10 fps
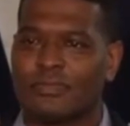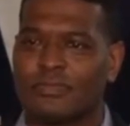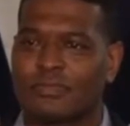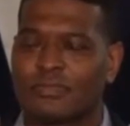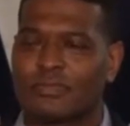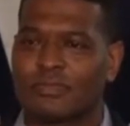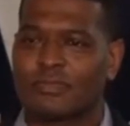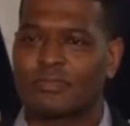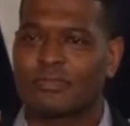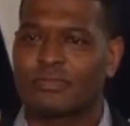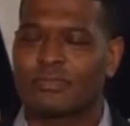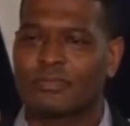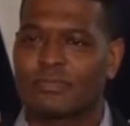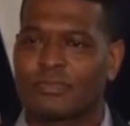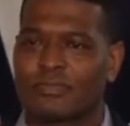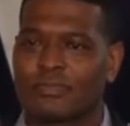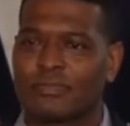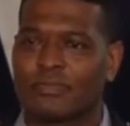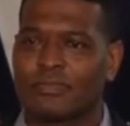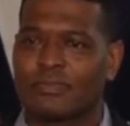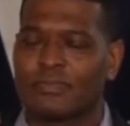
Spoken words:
(not speaking)